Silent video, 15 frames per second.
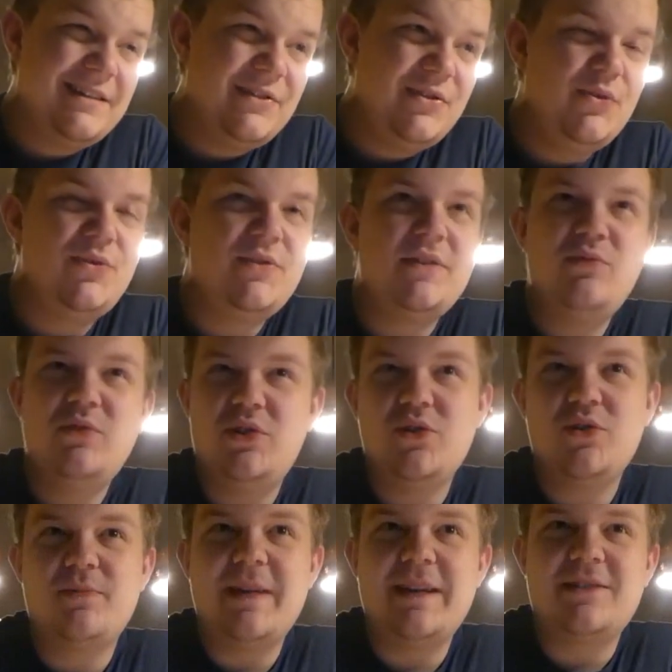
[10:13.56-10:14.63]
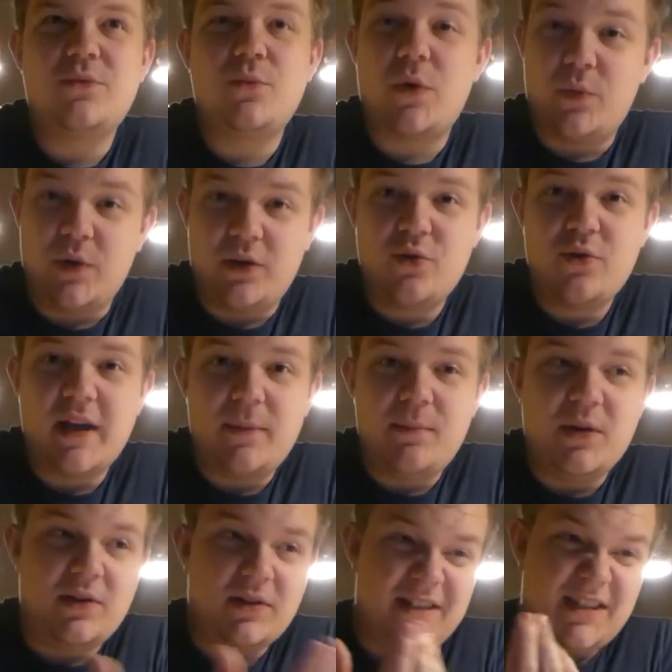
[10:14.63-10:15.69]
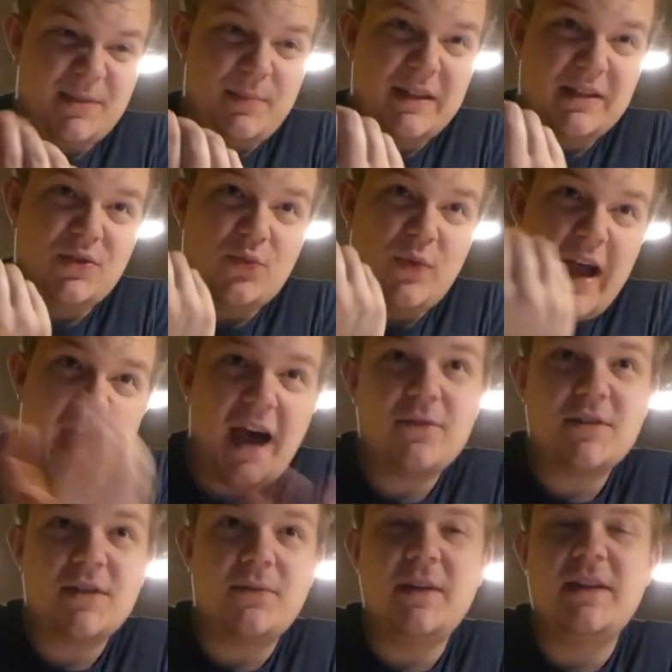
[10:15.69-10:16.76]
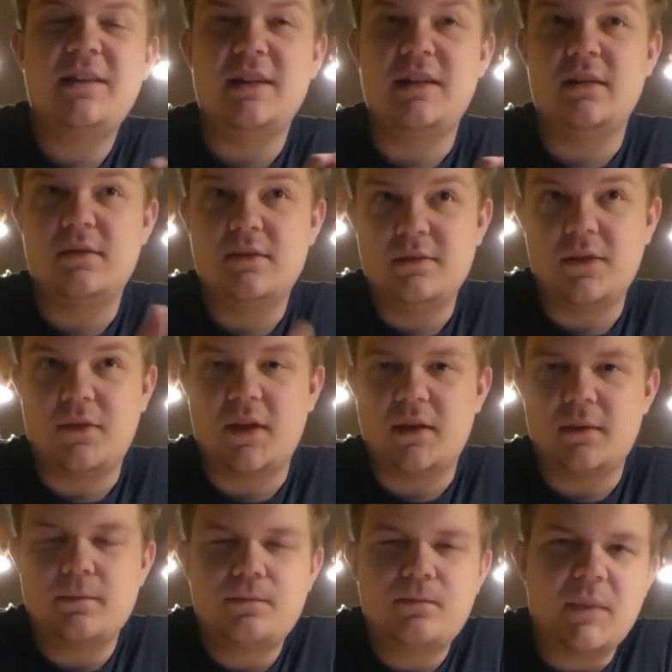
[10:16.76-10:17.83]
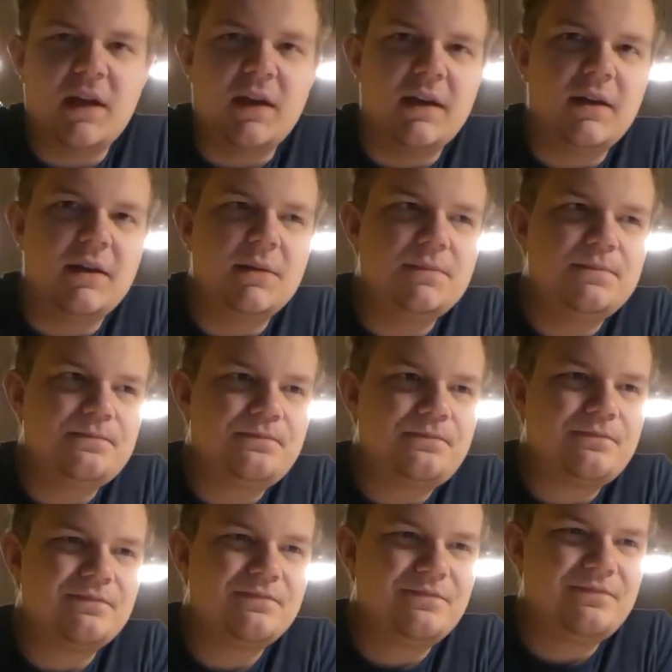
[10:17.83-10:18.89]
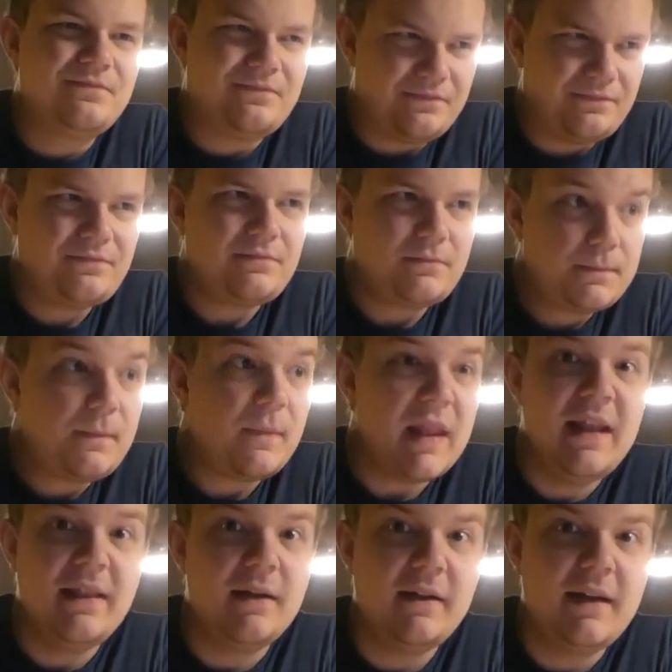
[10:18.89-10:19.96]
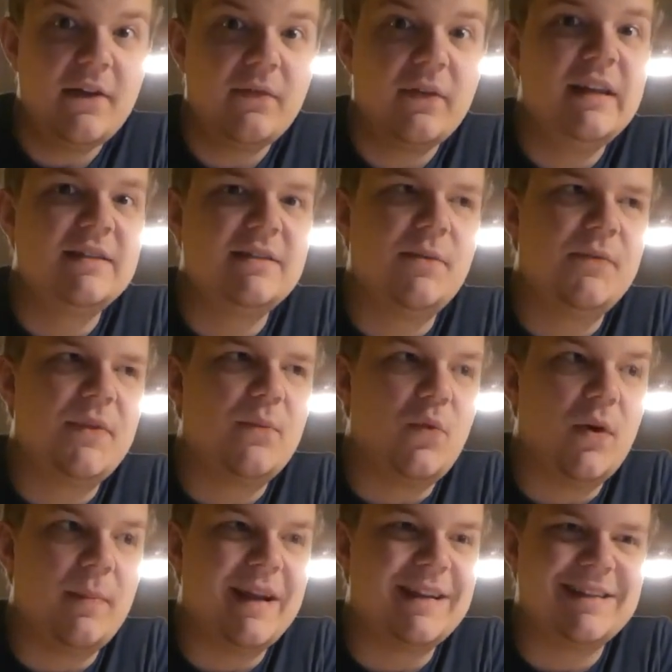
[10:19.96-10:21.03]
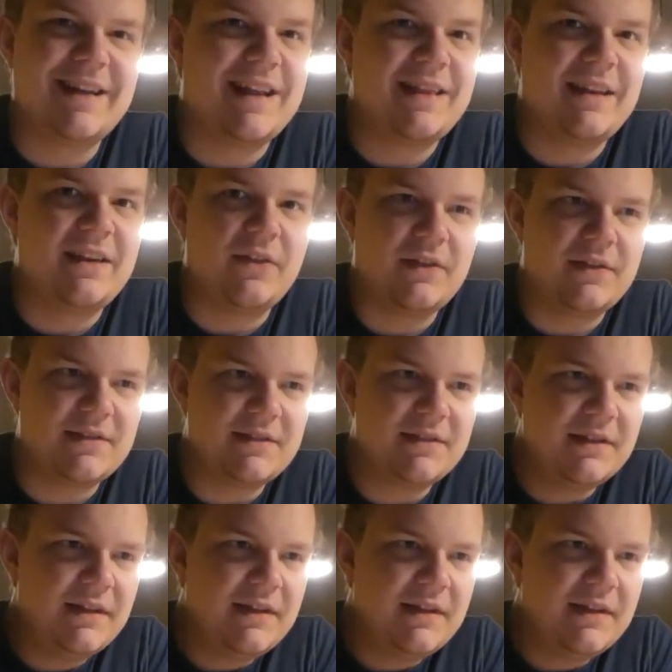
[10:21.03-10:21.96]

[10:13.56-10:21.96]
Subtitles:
Usually we chose based on what we're good at, because it's better to have something than nothing. And there are definitely some of them we're better at than others.